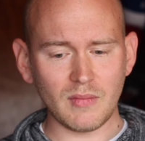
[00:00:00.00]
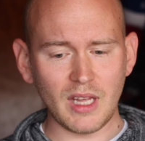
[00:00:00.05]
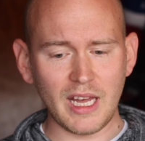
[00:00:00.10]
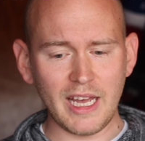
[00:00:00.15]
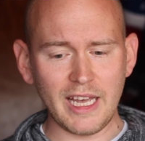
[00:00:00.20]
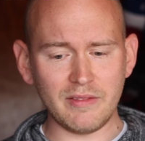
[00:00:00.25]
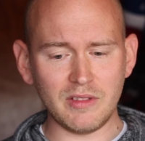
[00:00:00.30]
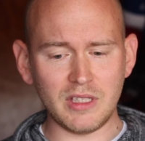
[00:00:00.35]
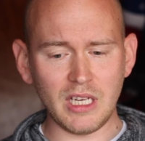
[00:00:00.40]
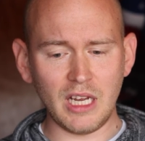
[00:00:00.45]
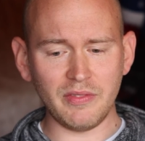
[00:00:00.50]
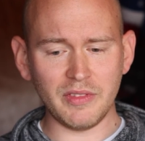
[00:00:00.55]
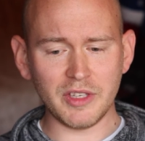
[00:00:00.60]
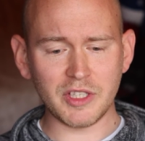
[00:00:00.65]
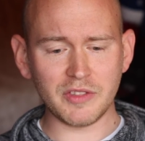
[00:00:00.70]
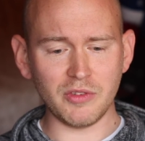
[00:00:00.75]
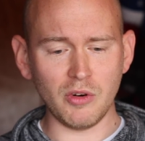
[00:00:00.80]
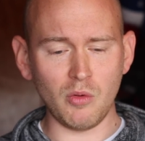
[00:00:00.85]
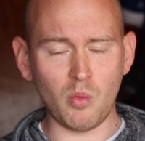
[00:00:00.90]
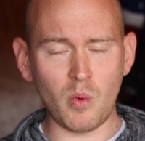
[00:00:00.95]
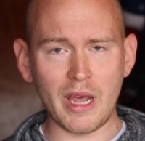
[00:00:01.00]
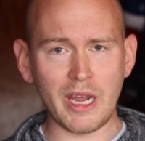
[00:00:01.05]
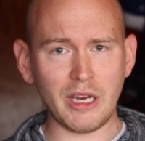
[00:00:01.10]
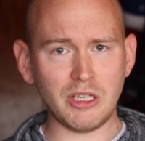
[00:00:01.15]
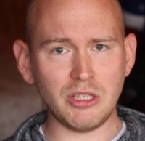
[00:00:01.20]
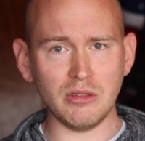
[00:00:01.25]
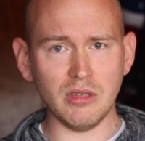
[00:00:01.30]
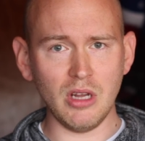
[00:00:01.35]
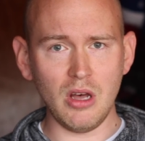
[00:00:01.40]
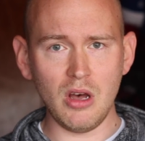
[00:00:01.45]
I have done this for way
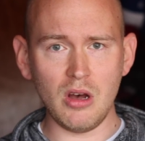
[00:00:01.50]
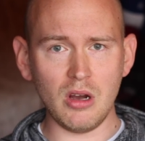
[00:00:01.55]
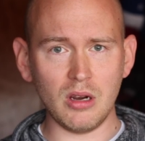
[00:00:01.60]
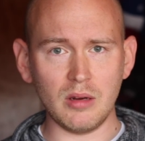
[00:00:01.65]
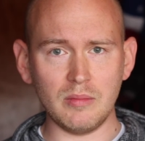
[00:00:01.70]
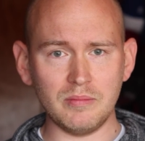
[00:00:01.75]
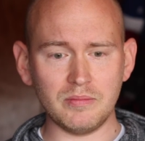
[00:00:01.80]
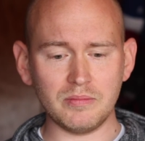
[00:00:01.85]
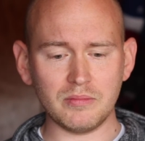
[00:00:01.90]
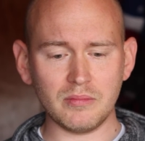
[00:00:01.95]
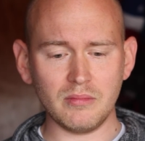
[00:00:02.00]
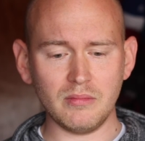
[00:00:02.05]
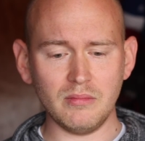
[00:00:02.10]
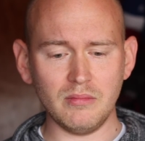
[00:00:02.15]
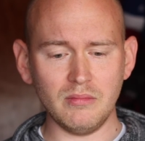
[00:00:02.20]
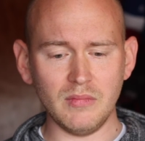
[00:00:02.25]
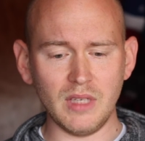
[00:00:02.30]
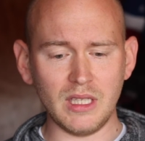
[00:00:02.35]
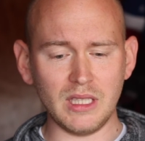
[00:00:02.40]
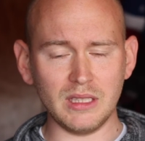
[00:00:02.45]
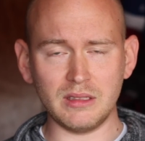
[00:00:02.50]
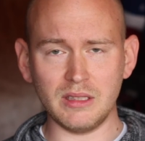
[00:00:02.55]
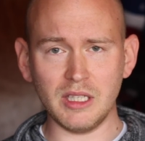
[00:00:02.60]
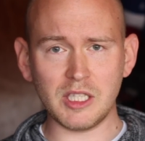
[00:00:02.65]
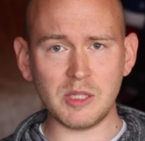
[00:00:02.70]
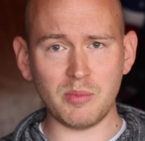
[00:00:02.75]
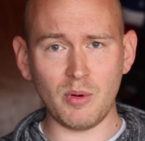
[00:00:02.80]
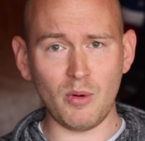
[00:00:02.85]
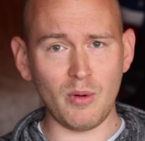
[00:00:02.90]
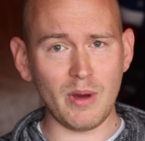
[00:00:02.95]
too long, and at
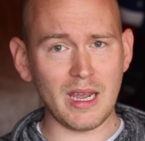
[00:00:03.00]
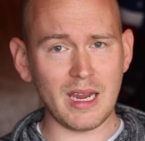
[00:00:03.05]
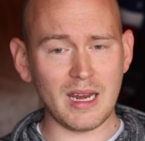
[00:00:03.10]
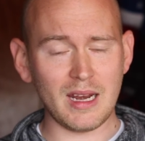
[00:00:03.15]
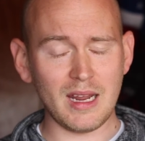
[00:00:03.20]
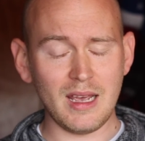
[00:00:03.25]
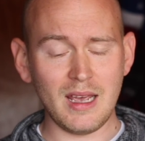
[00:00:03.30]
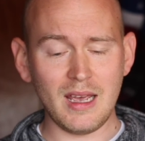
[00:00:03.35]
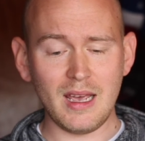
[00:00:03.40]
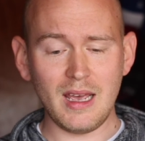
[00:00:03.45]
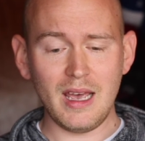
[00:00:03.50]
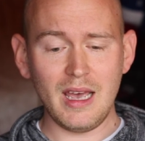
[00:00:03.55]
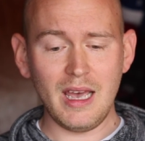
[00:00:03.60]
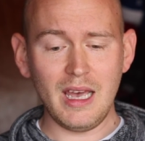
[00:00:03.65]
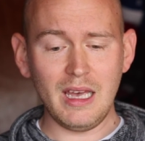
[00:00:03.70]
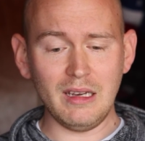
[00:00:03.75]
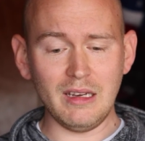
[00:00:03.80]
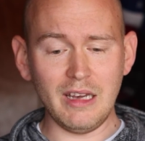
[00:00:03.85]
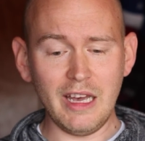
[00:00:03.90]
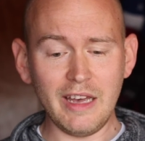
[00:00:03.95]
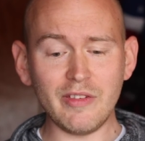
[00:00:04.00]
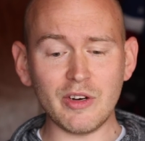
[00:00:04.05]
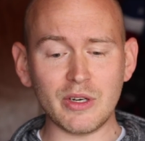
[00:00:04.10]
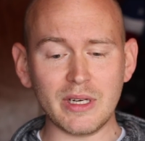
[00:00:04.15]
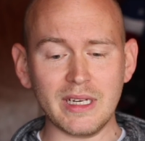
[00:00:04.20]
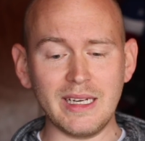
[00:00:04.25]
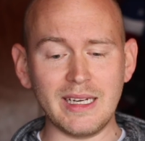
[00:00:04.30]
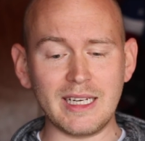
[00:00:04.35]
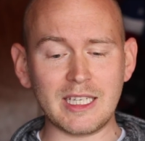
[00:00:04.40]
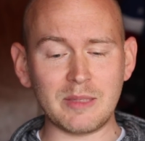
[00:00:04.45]
this point,
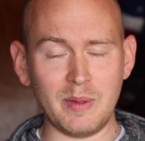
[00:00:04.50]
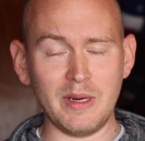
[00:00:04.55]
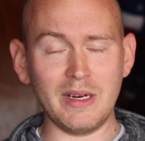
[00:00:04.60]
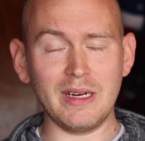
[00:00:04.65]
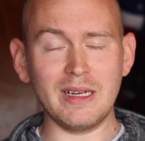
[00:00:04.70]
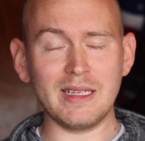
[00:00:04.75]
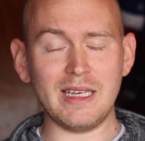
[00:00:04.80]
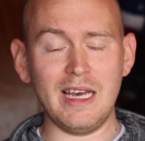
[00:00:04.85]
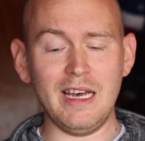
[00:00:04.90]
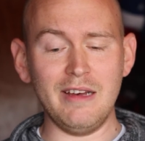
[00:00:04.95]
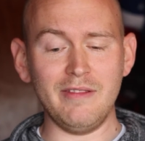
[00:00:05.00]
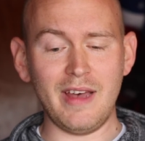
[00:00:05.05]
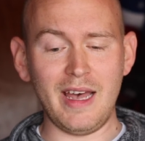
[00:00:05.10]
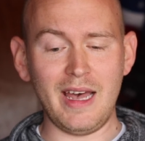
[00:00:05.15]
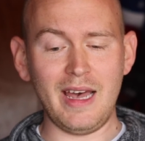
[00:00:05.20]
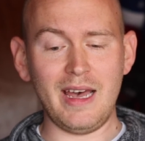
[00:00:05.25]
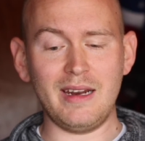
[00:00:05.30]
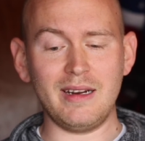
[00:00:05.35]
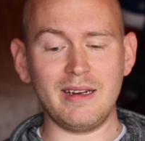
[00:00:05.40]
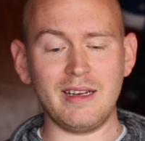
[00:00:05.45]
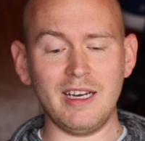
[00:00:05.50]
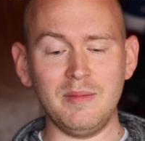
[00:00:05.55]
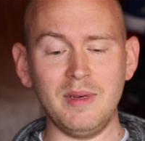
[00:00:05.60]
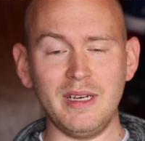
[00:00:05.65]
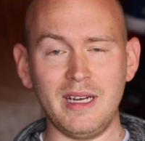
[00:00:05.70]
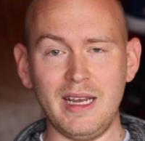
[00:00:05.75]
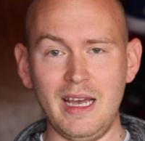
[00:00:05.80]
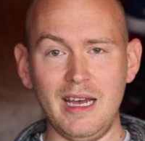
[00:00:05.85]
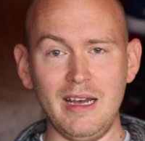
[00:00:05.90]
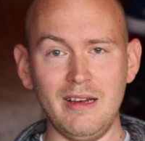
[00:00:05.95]
every experience I've had in
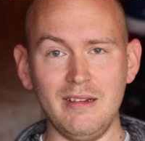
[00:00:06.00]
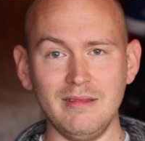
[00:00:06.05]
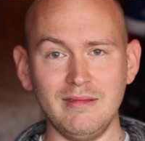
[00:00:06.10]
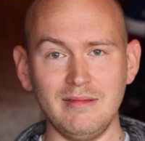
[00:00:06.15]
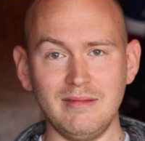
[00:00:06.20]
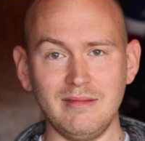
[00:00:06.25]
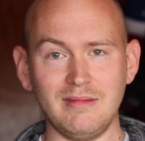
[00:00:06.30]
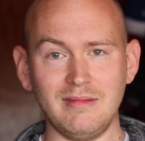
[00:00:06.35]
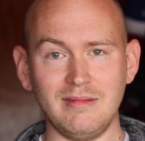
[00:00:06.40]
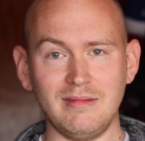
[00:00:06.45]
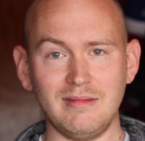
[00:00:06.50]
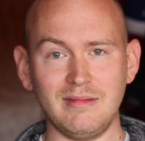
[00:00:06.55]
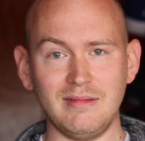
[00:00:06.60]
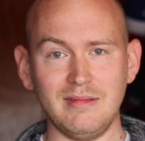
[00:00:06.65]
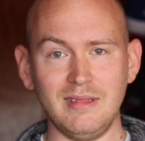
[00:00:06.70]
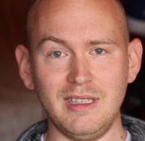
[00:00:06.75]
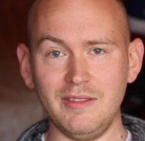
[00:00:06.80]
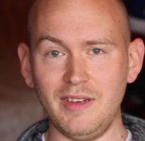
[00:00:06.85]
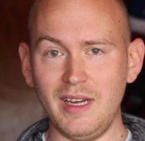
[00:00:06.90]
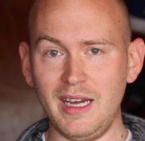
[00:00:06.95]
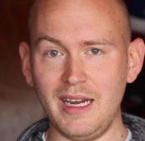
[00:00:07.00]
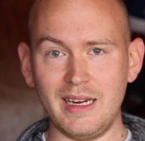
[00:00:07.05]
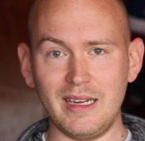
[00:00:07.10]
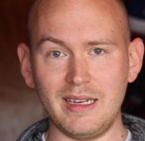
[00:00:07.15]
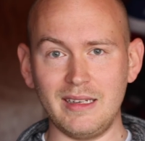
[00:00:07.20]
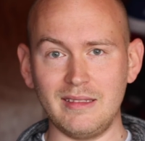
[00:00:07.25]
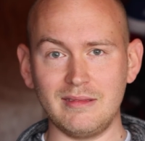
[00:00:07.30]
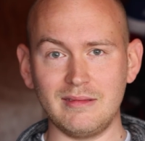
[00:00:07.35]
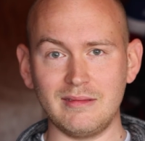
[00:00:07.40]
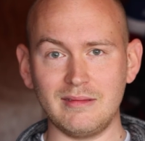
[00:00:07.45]
coming out of
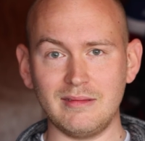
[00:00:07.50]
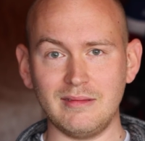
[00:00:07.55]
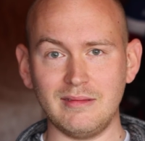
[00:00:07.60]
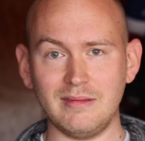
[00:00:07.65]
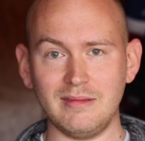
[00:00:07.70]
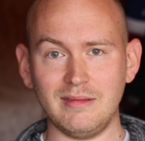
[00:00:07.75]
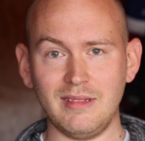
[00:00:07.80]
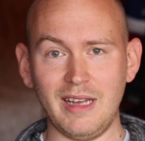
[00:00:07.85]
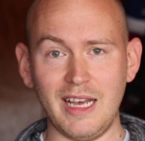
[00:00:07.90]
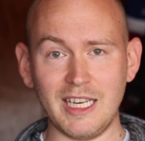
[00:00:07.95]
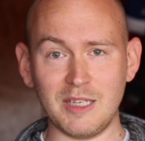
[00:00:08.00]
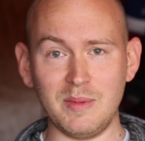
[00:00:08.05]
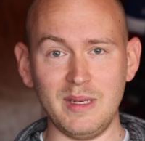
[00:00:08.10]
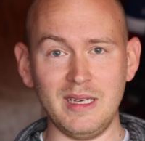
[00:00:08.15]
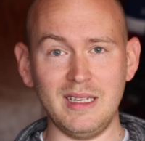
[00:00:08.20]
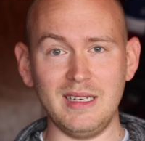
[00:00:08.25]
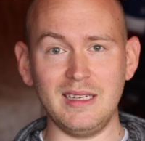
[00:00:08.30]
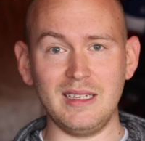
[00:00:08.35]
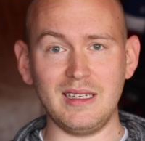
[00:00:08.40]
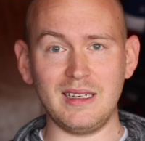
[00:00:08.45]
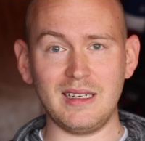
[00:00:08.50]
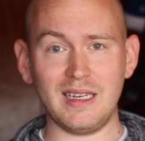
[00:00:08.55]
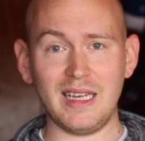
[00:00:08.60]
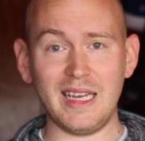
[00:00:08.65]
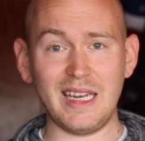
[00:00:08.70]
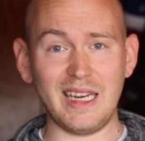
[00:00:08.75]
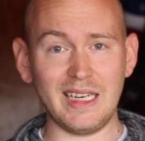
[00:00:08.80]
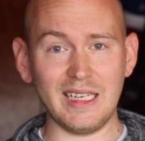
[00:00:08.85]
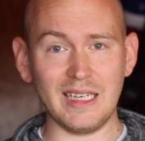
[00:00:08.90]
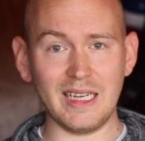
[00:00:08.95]
hiding has been
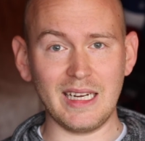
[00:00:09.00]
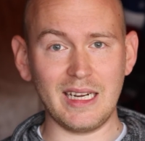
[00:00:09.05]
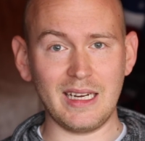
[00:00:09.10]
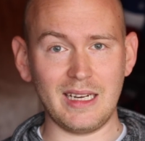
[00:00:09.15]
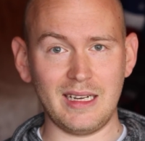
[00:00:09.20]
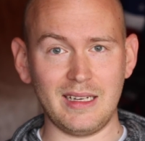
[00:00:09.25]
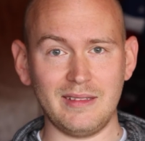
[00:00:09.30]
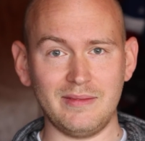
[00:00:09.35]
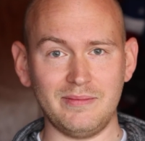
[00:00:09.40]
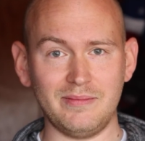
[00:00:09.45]
healing.